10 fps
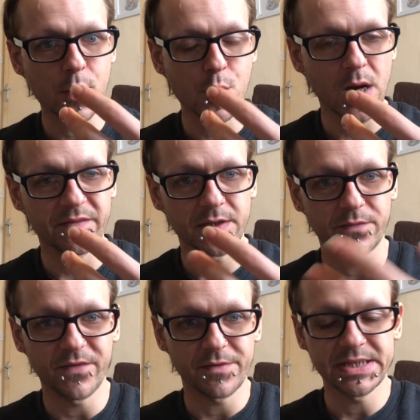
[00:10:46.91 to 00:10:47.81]
rather
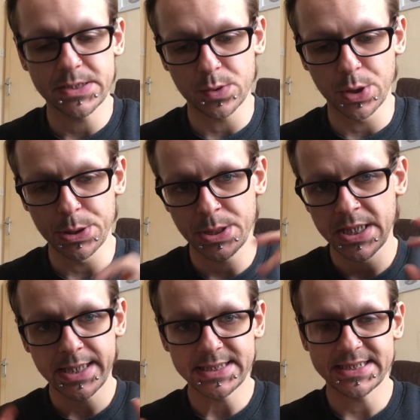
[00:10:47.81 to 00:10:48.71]
than very sort of
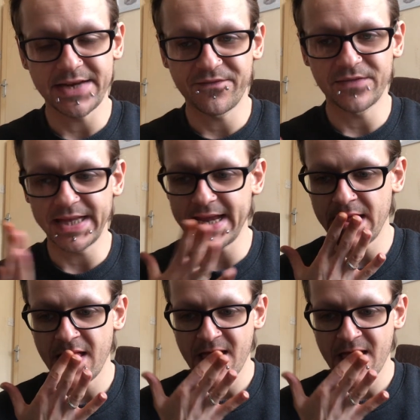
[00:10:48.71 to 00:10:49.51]
stiffly,